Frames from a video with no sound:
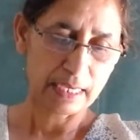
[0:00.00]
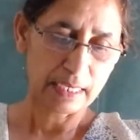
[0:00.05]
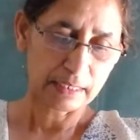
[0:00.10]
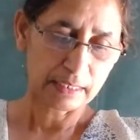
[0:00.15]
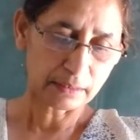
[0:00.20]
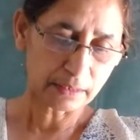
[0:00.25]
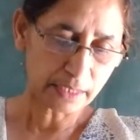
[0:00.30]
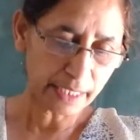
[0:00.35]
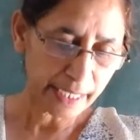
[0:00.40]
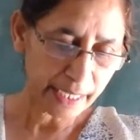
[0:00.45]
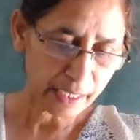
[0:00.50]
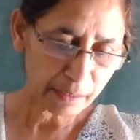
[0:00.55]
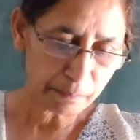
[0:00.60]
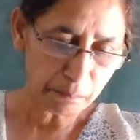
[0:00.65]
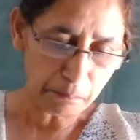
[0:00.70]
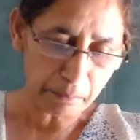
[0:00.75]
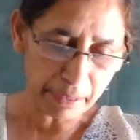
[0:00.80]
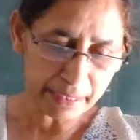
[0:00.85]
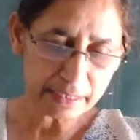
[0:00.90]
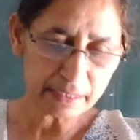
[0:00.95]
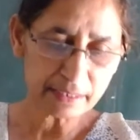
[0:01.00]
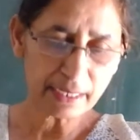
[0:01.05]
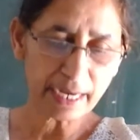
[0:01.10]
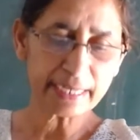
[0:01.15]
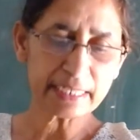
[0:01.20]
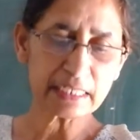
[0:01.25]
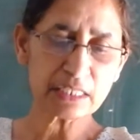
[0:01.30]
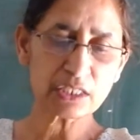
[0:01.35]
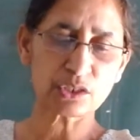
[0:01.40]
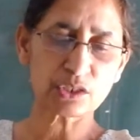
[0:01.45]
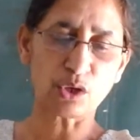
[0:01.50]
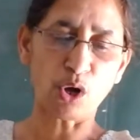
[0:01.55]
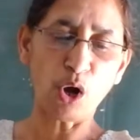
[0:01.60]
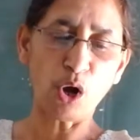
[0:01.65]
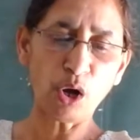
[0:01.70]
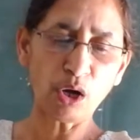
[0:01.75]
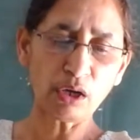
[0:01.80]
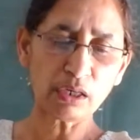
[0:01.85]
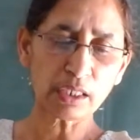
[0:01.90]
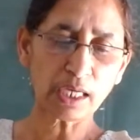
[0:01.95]
There midnights
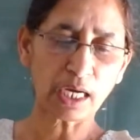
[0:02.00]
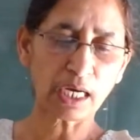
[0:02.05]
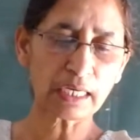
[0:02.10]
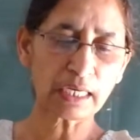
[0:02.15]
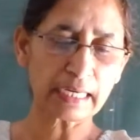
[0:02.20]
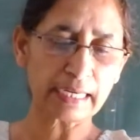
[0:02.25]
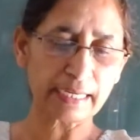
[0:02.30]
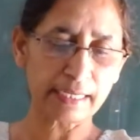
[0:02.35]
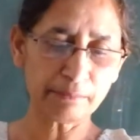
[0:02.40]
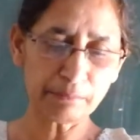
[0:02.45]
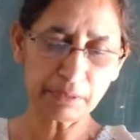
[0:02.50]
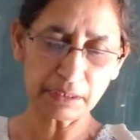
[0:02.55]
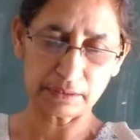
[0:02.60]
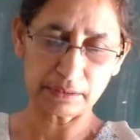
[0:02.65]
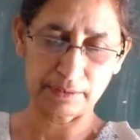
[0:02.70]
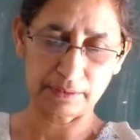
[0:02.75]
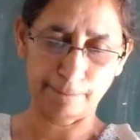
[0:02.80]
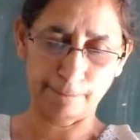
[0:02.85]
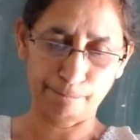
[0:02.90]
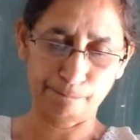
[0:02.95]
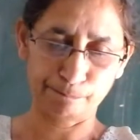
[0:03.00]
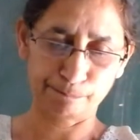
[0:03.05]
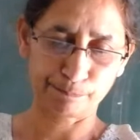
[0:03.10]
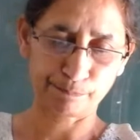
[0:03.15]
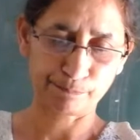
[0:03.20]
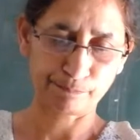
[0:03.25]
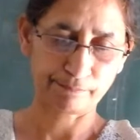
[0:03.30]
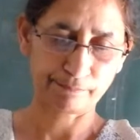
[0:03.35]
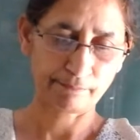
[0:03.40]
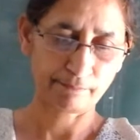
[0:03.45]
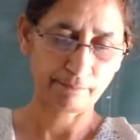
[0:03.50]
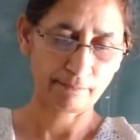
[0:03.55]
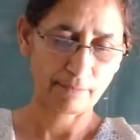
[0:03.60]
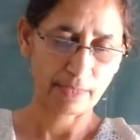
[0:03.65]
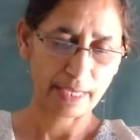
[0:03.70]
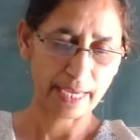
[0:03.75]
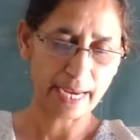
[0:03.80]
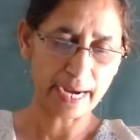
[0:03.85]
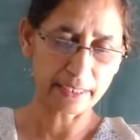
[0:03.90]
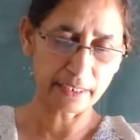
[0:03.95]
all a glimmer,
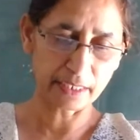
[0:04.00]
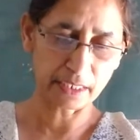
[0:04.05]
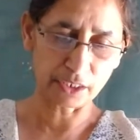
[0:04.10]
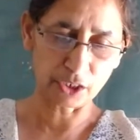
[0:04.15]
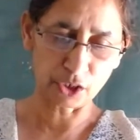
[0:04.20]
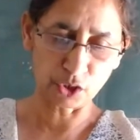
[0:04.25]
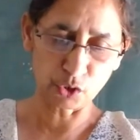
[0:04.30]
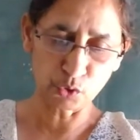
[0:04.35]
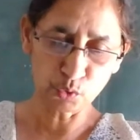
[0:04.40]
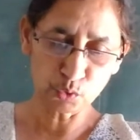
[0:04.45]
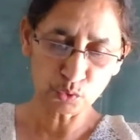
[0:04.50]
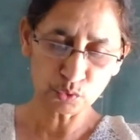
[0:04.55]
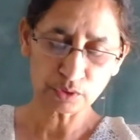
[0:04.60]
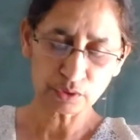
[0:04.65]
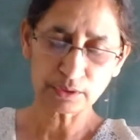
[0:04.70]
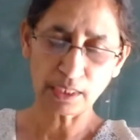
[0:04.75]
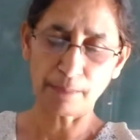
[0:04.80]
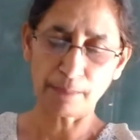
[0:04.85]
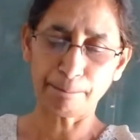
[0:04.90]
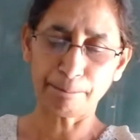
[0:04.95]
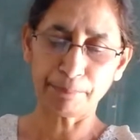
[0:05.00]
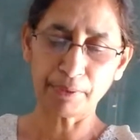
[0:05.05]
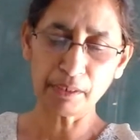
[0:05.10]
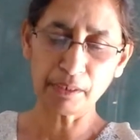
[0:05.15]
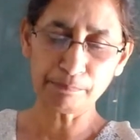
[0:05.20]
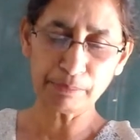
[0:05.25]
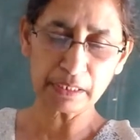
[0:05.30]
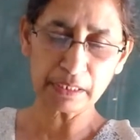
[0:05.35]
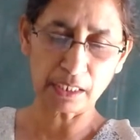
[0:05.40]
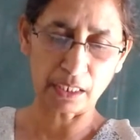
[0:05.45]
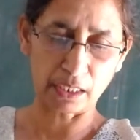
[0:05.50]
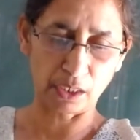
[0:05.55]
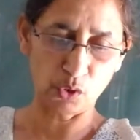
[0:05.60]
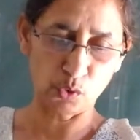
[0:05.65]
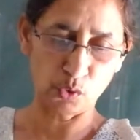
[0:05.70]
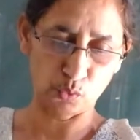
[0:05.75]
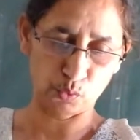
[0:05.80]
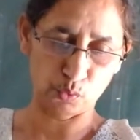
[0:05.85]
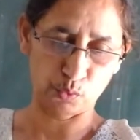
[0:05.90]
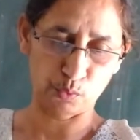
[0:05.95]
and at noon a purple
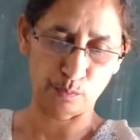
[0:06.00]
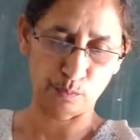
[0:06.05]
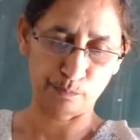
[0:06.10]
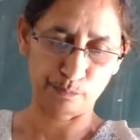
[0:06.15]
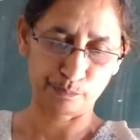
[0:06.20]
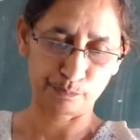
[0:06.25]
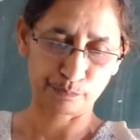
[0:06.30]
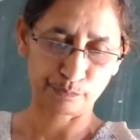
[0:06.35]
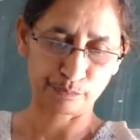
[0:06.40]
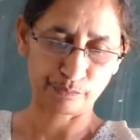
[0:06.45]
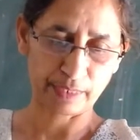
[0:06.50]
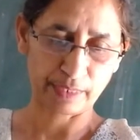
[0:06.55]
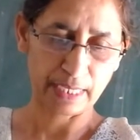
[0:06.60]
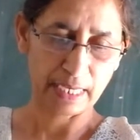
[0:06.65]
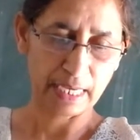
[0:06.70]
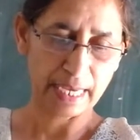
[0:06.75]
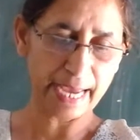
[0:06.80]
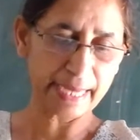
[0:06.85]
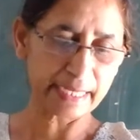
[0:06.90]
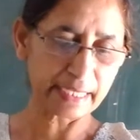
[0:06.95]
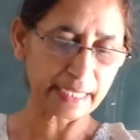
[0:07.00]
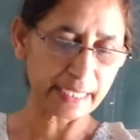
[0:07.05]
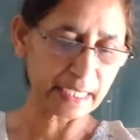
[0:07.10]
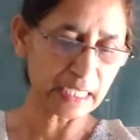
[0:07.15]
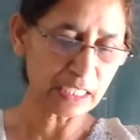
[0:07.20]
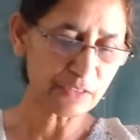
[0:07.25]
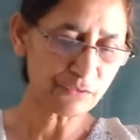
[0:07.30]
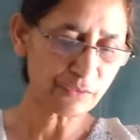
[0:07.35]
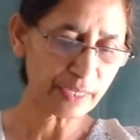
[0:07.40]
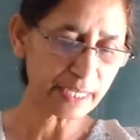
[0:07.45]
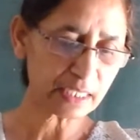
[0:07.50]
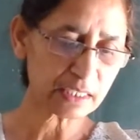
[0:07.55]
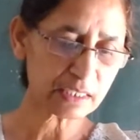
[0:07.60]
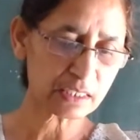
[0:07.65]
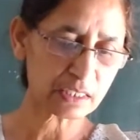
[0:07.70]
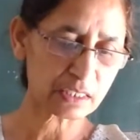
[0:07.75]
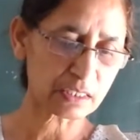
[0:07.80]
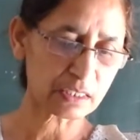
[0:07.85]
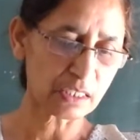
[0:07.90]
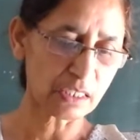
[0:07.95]
glow, and
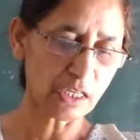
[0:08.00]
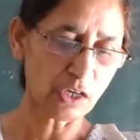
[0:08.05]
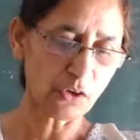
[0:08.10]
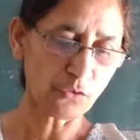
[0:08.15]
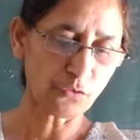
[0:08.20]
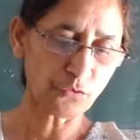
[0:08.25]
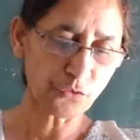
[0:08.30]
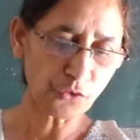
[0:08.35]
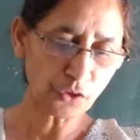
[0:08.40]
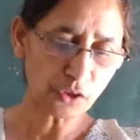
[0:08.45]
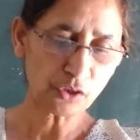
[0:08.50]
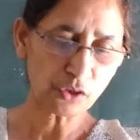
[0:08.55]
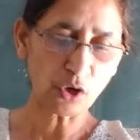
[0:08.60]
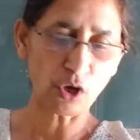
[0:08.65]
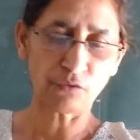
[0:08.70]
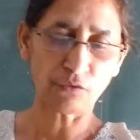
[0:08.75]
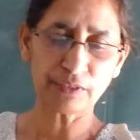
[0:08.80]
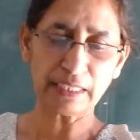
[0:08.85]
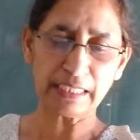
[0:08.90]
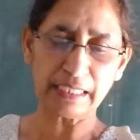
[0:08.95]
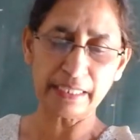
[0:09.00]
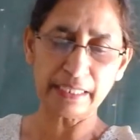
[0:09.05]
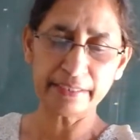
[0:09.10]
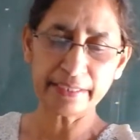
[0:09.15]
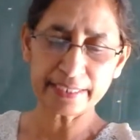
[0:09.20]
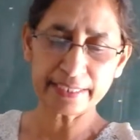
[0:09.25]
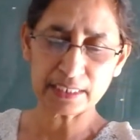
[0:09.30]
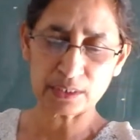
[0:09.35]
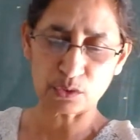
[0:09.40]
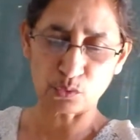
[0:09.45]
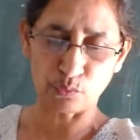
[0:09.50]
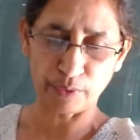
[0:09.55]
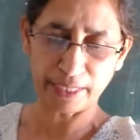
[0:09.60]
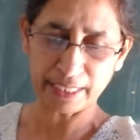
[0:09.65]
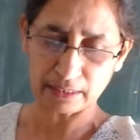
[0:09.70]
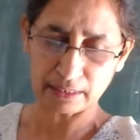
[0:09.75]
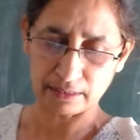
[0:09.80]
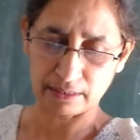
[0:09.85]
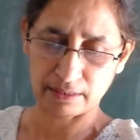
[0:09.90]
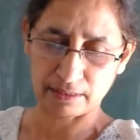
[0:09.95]
evenings full of the linnet's
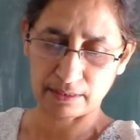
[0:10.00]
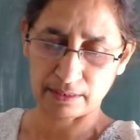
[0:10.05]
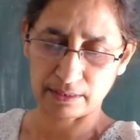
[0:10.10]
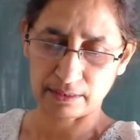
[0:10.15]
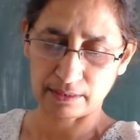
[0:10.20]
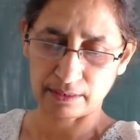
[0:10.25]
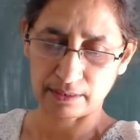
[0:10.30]
wings.